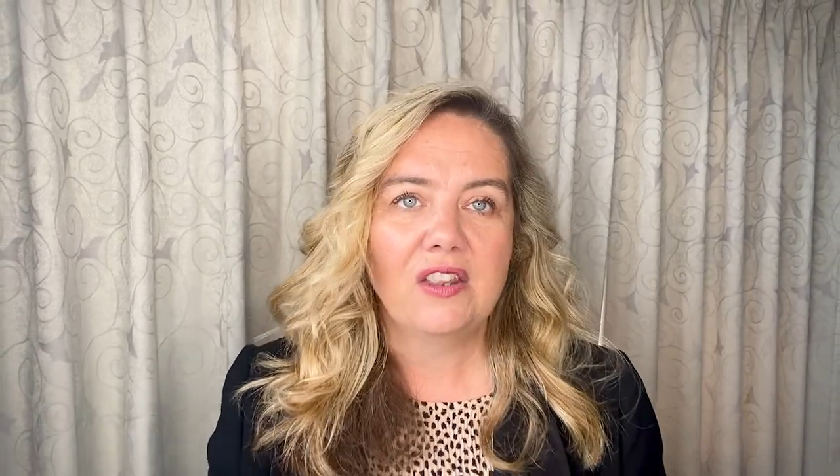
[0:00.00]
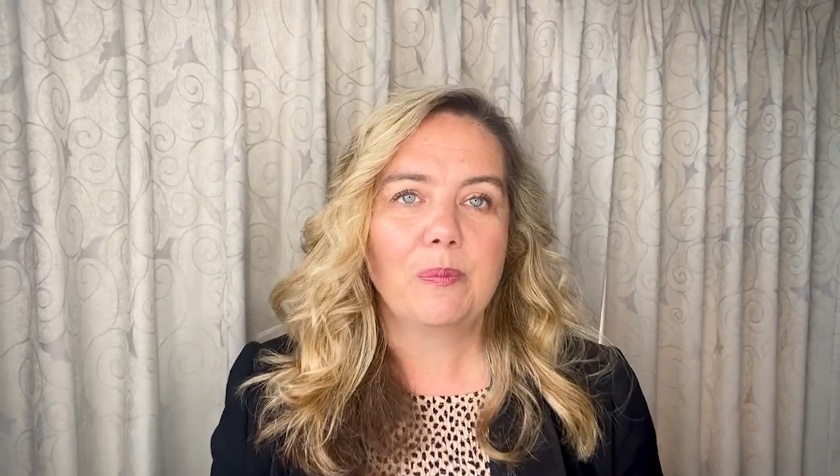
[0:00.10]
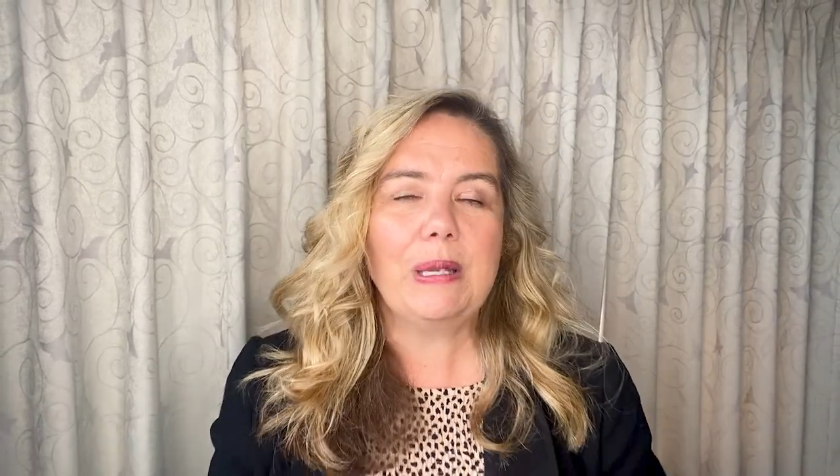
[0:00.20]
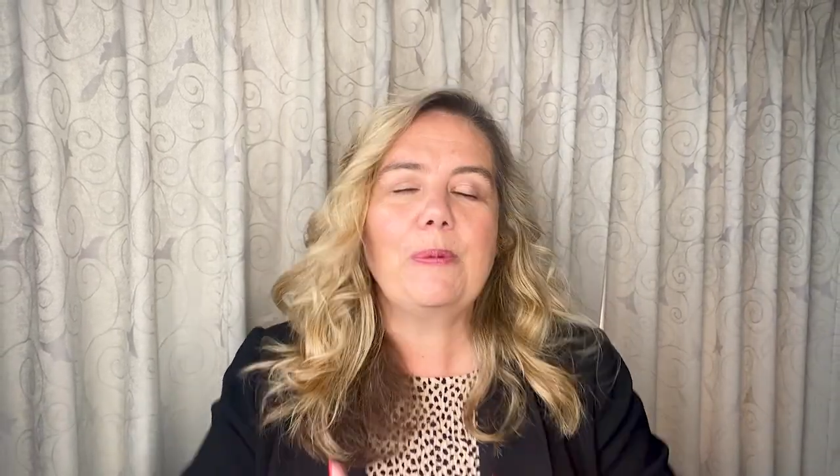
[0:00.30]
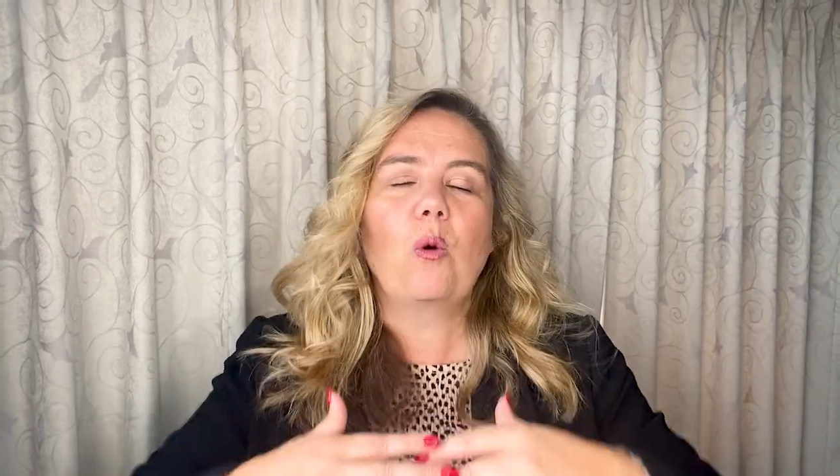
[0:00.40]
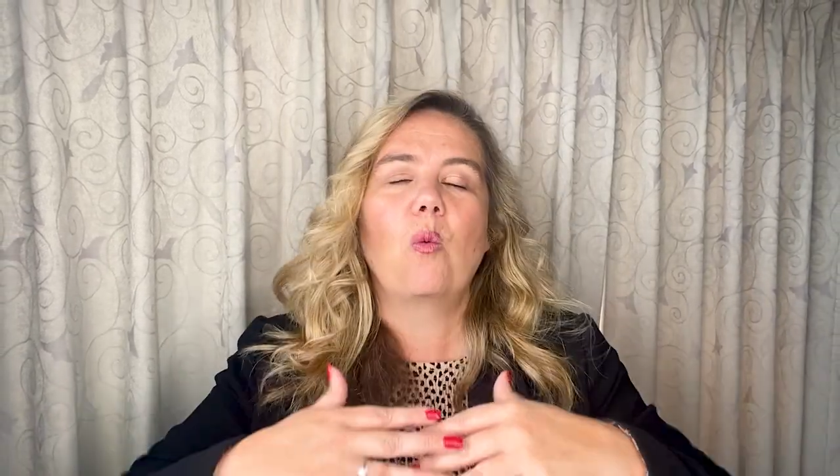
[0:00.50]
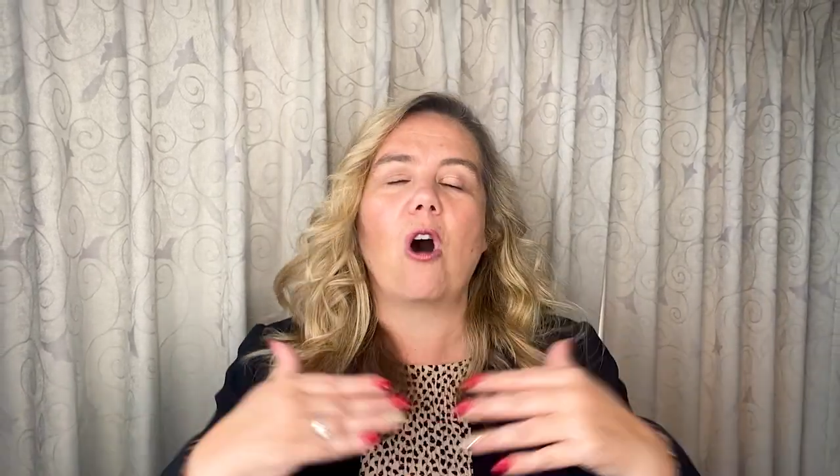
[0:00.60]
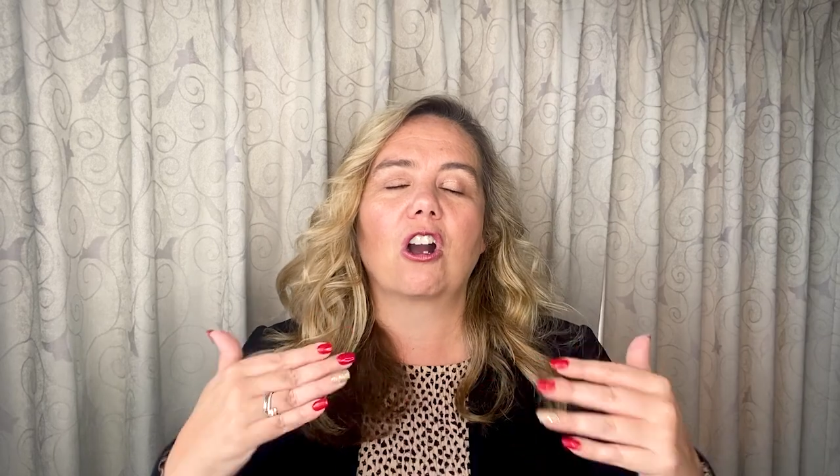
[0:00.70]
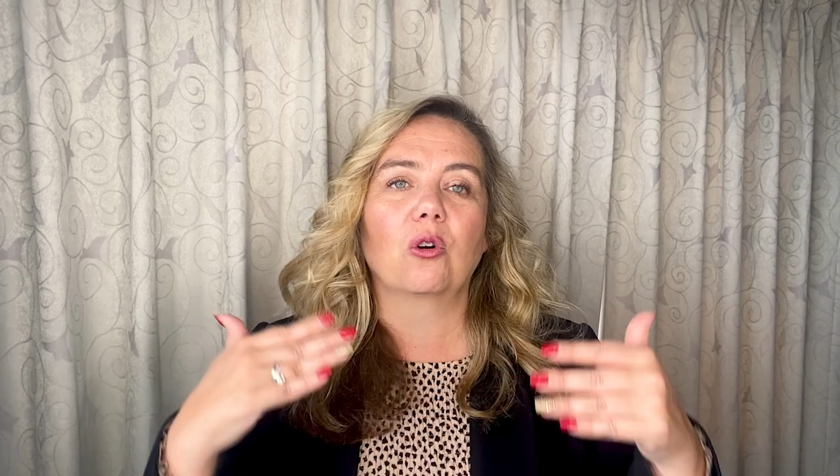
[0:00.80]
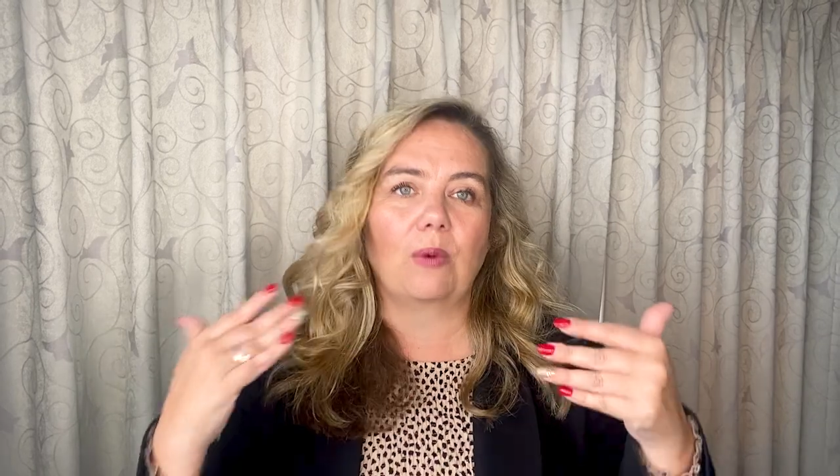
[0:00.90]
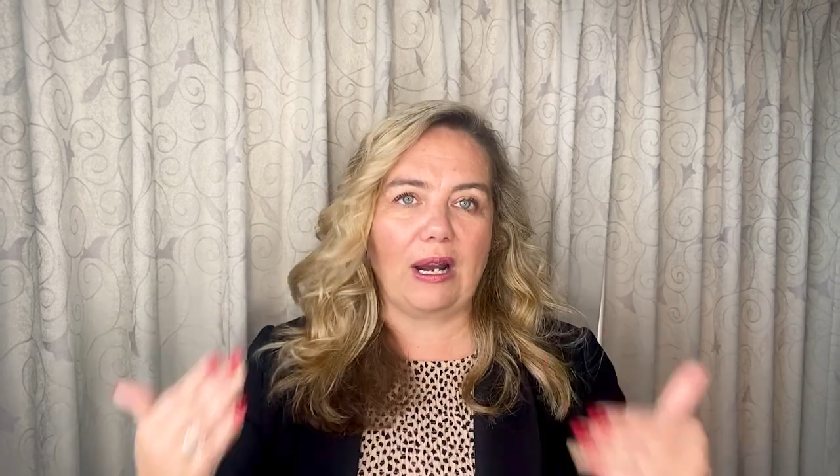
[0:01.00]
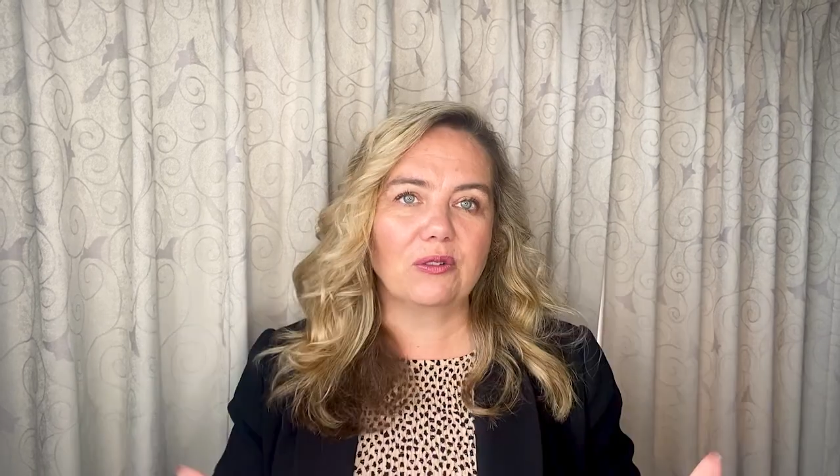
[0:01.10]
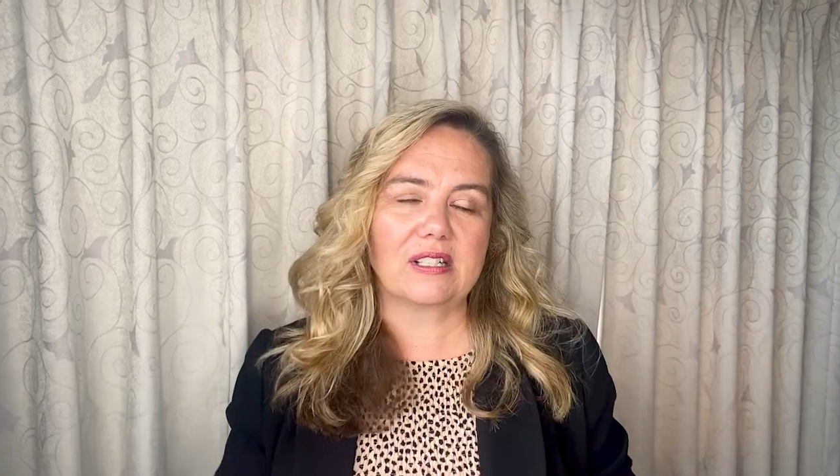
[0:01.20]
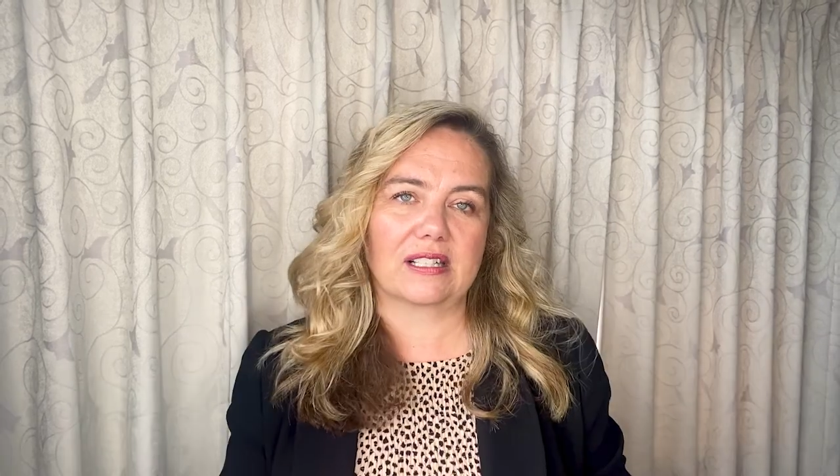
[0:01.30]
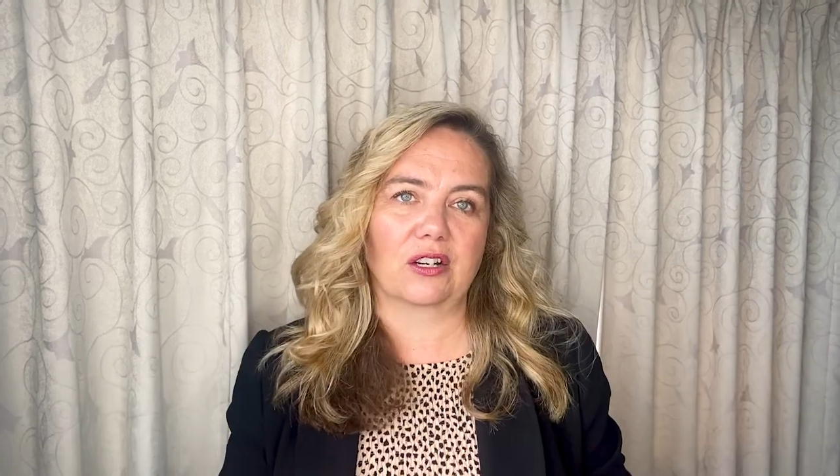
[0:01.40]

People walk around this